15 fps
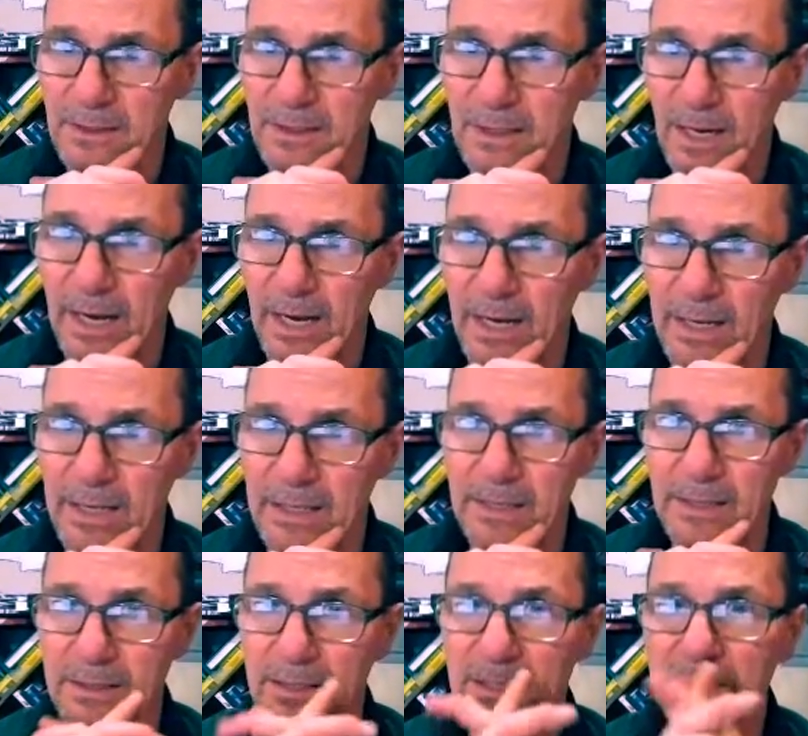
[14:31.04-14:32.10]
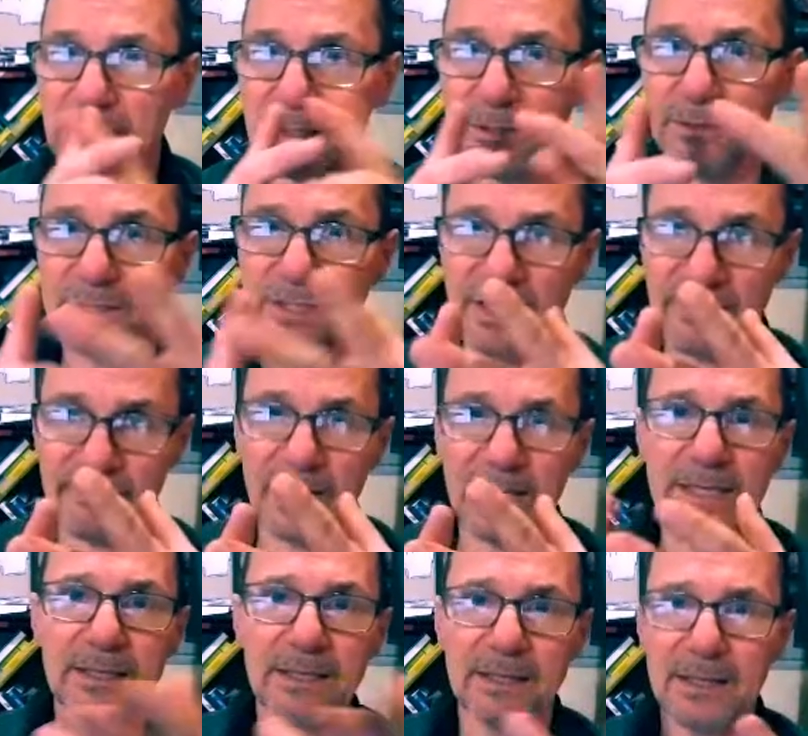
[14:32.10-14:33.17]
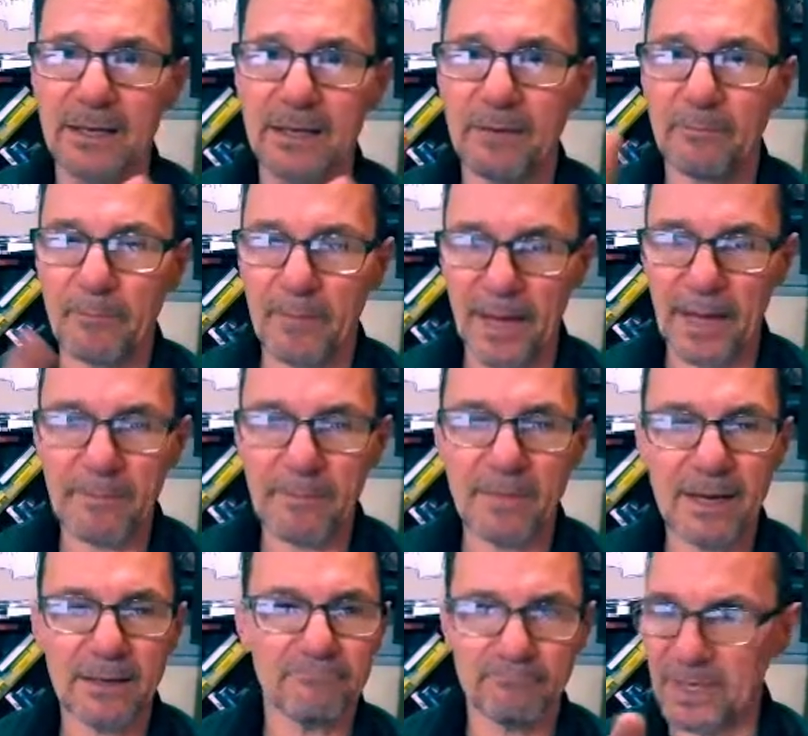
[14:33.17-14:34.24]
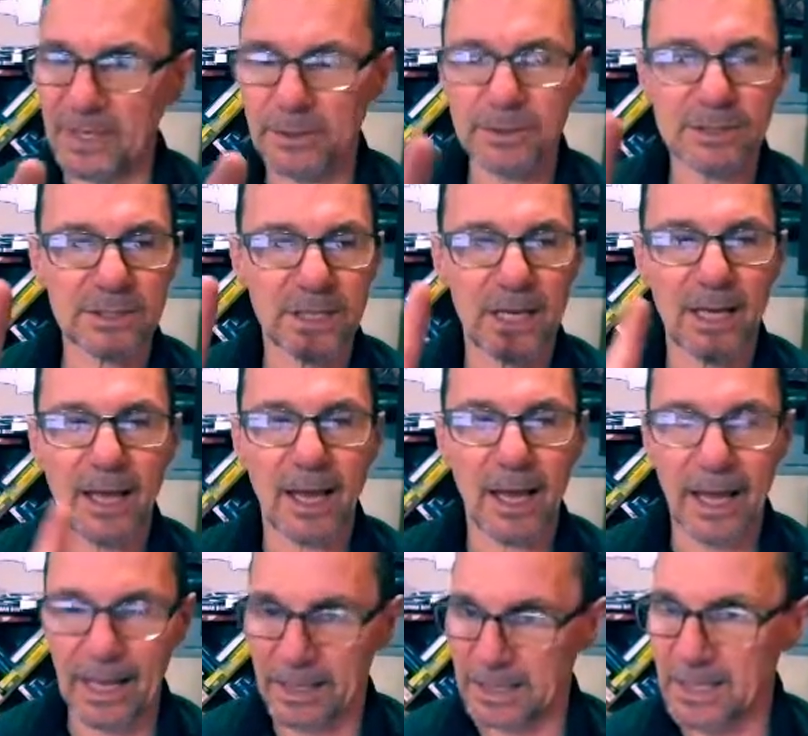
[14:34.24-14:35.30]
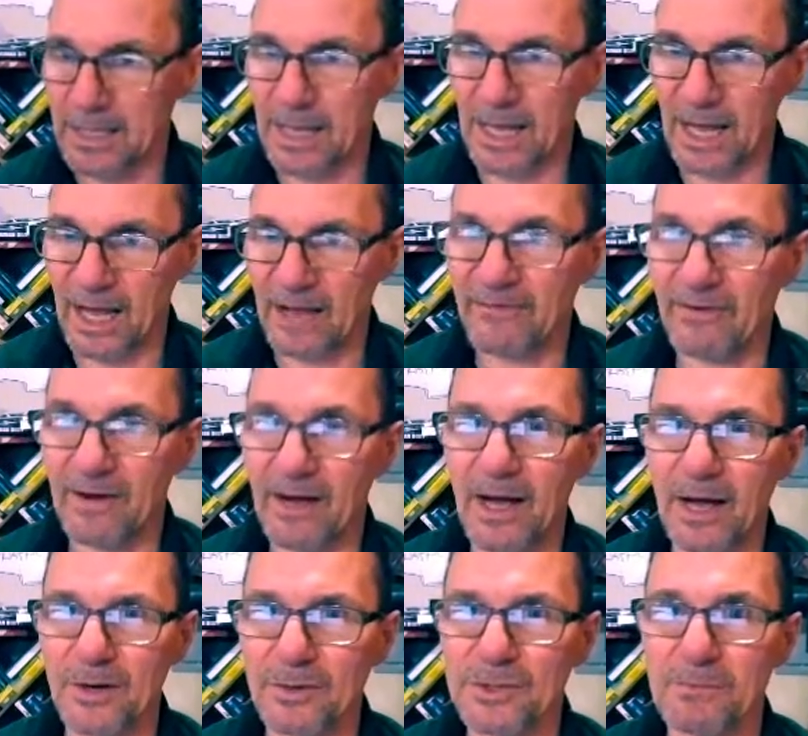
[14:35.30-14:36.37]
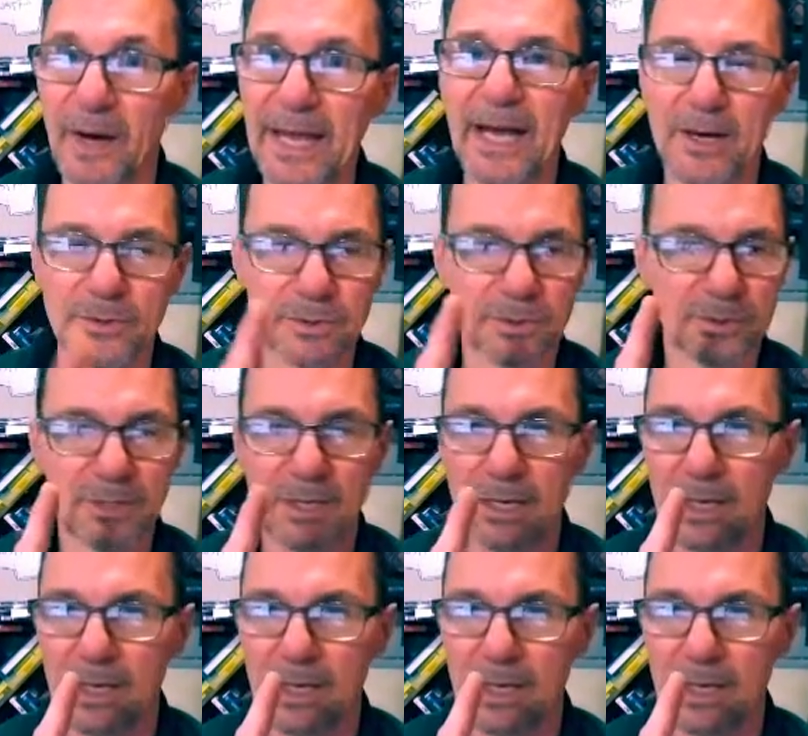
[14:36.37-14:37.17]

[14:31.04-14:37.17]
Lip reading: I need to save money, pay my bills, and have a house, buy a house.